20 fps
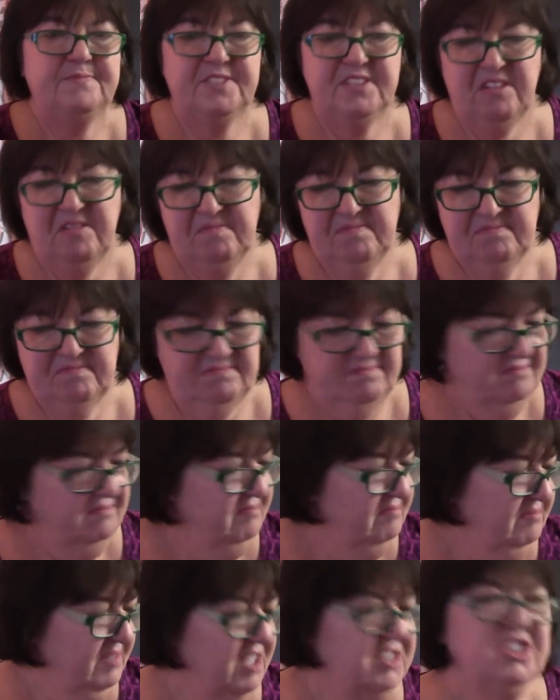So
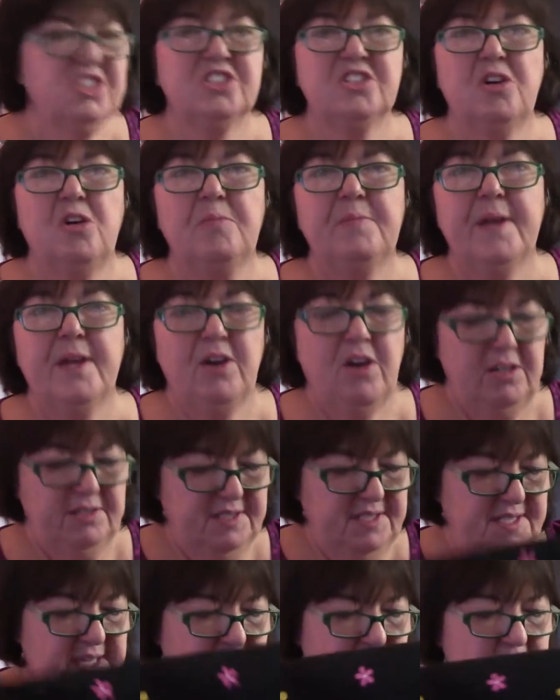let's just hope they all
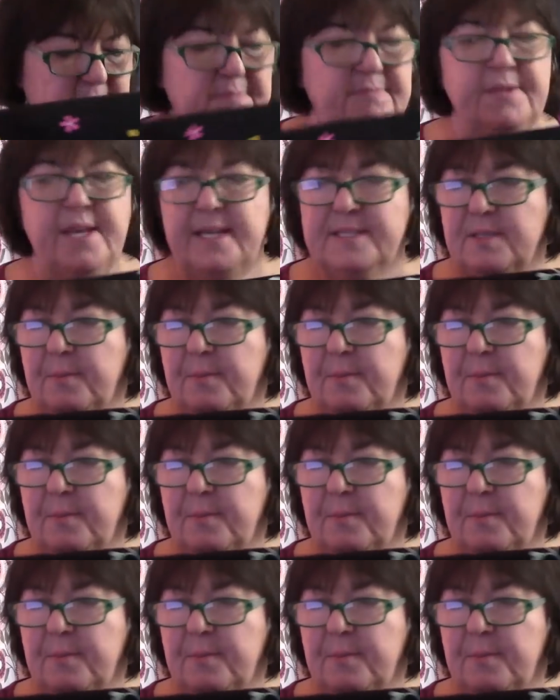sell as a